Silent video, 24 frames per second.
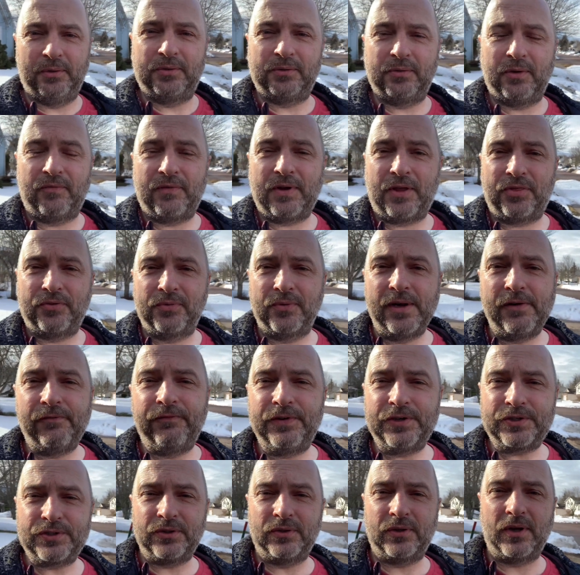So I've got 3
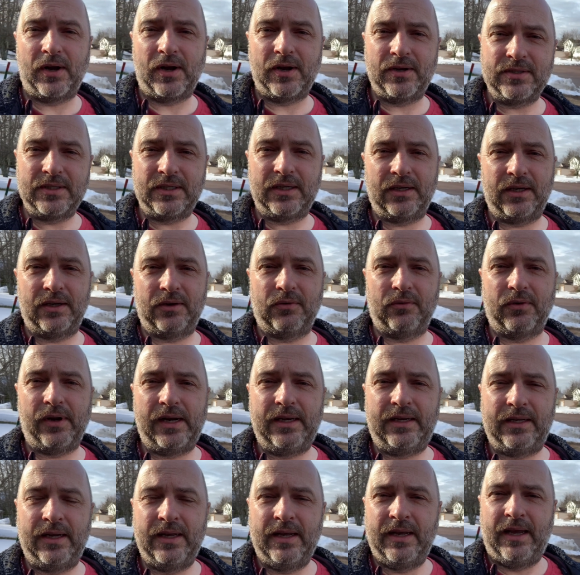official cards that I'm going to
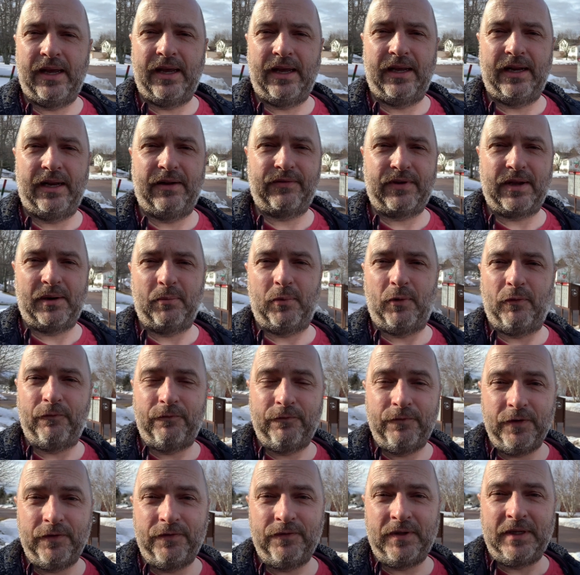write, and I've got about
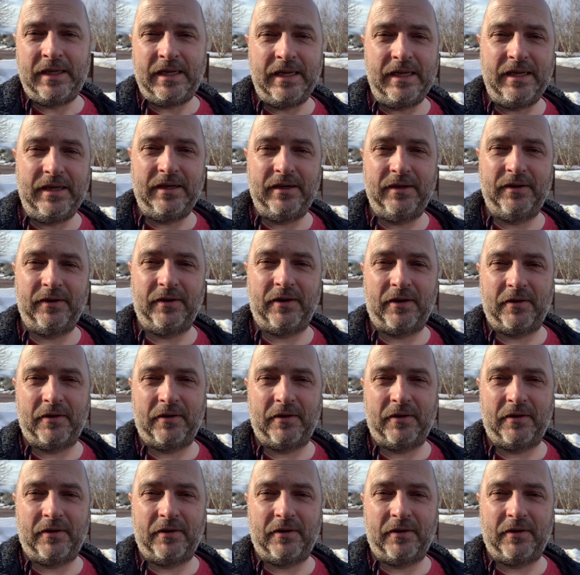15